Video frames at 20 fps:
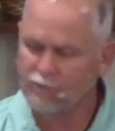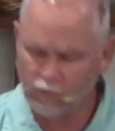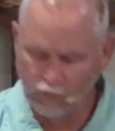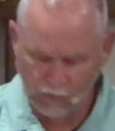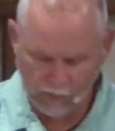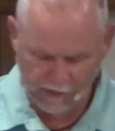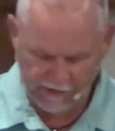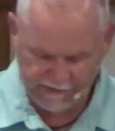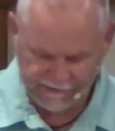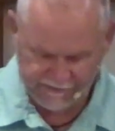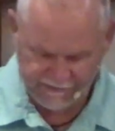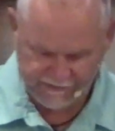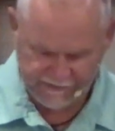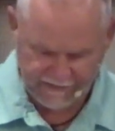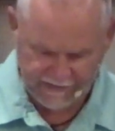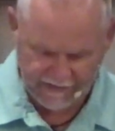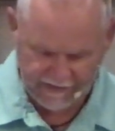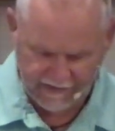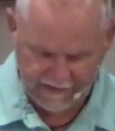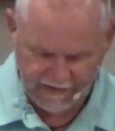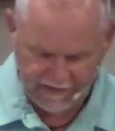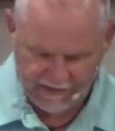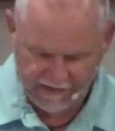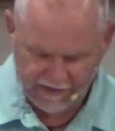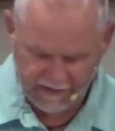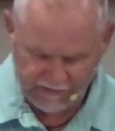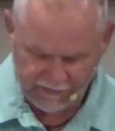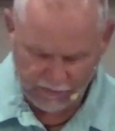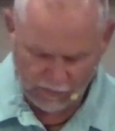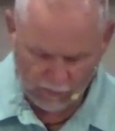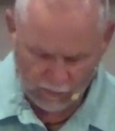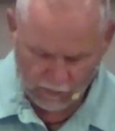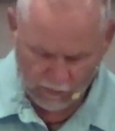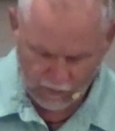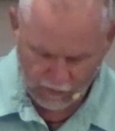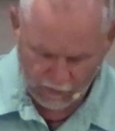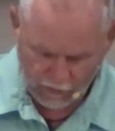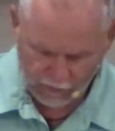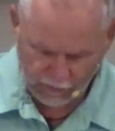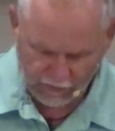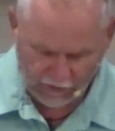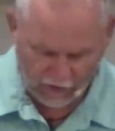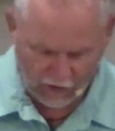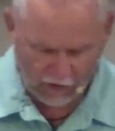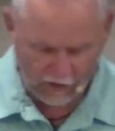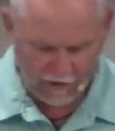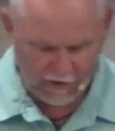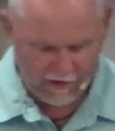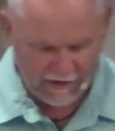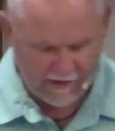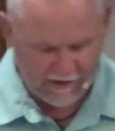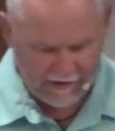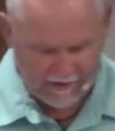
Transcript: points in the world are